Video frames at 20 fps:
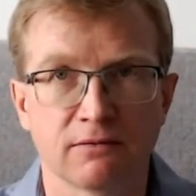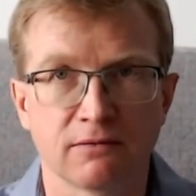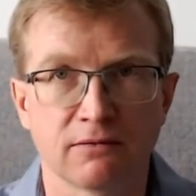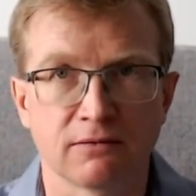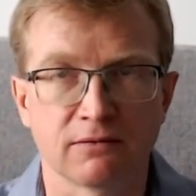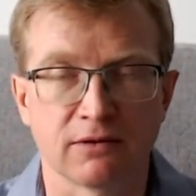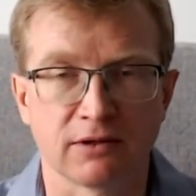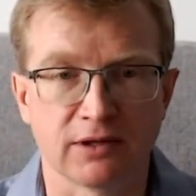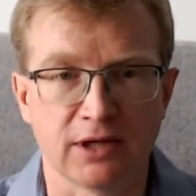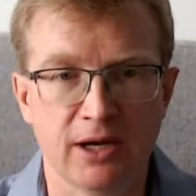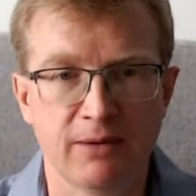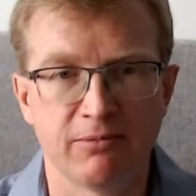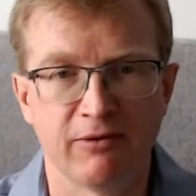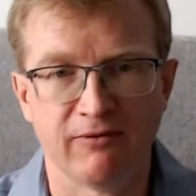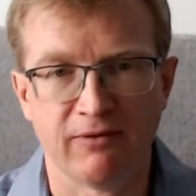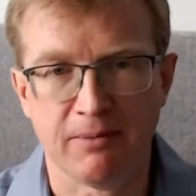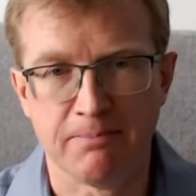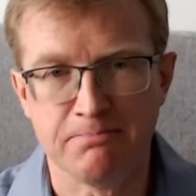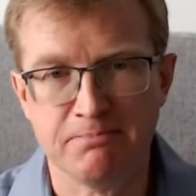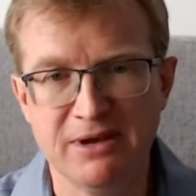the type of
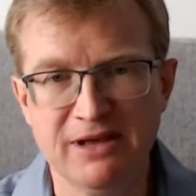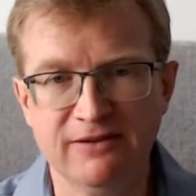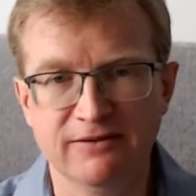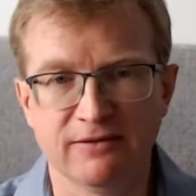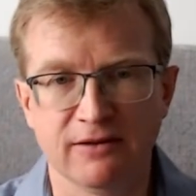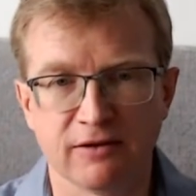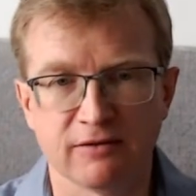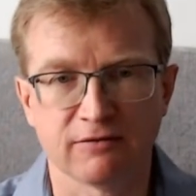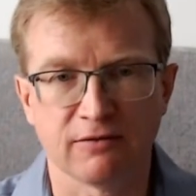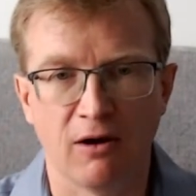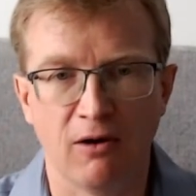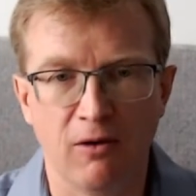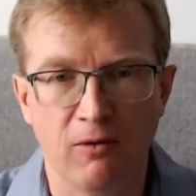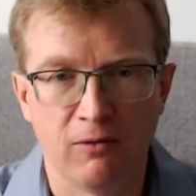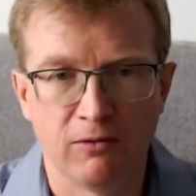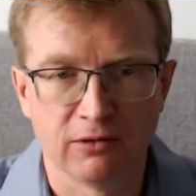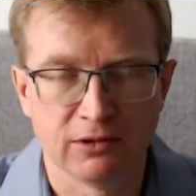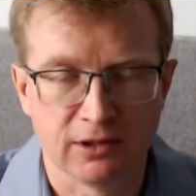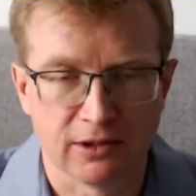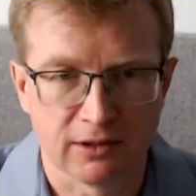a business
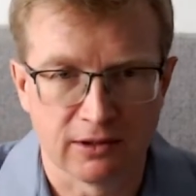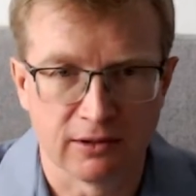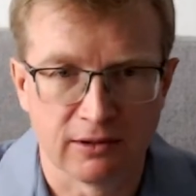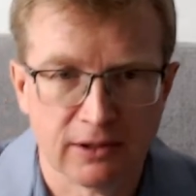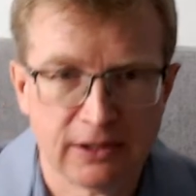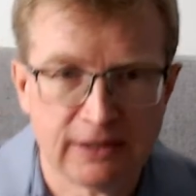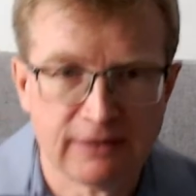owner,